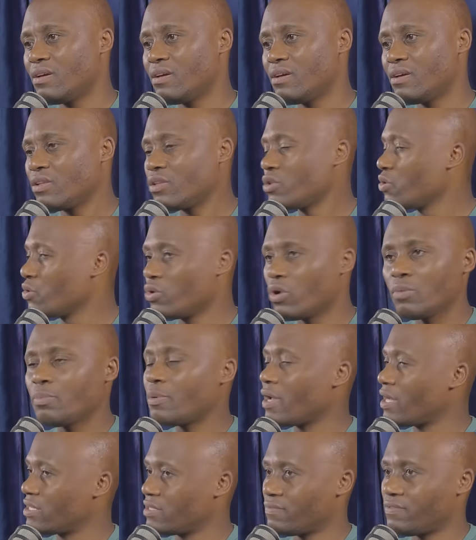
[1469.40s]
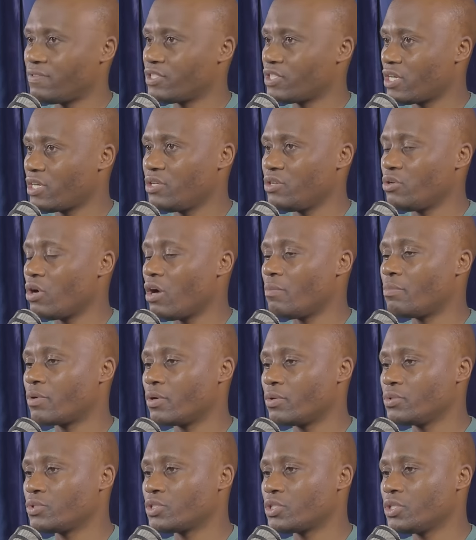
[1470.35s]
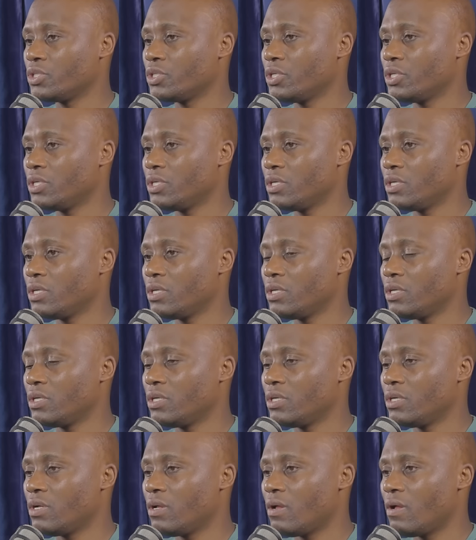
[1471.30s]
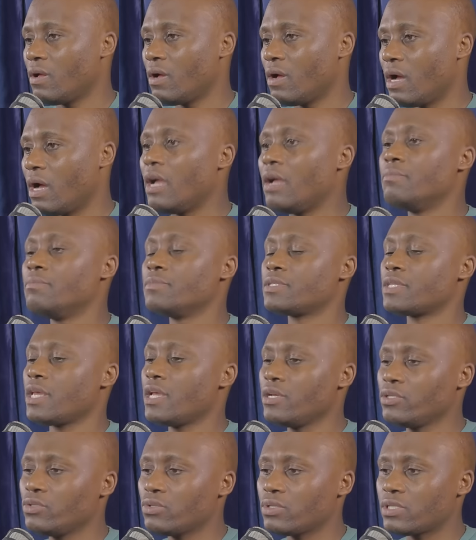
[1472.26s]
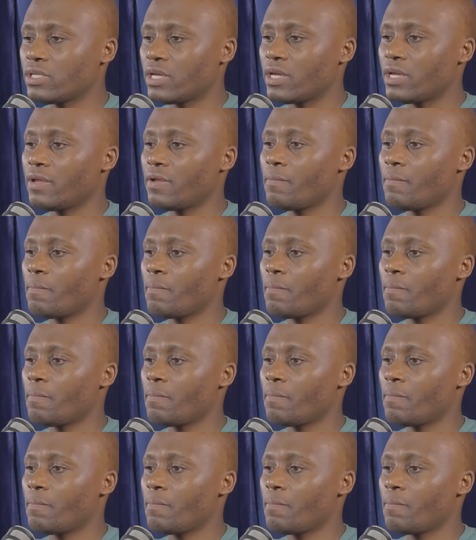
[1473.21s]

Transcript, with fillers: Do not be artificial in your approach. I am saying to say,